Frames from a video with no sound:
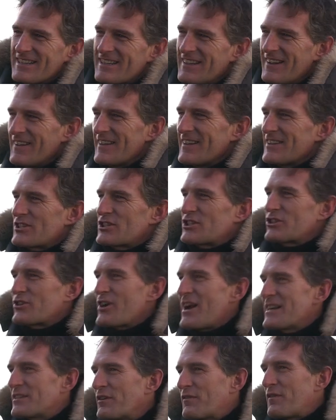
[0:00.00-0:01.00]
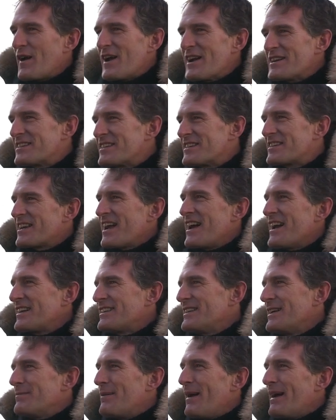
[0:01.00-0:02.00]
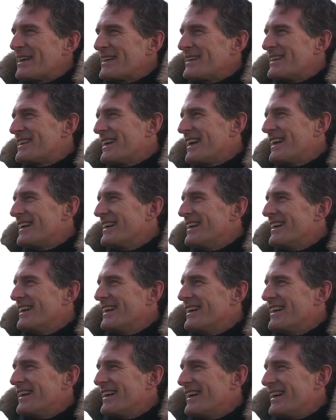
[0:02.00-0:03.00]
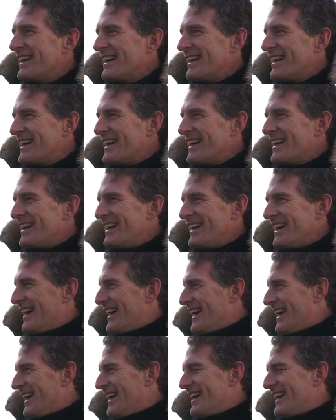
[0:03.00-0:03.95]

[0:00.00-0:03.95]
So on this stratified ship, society. that's it. Well, it's Edwardian society.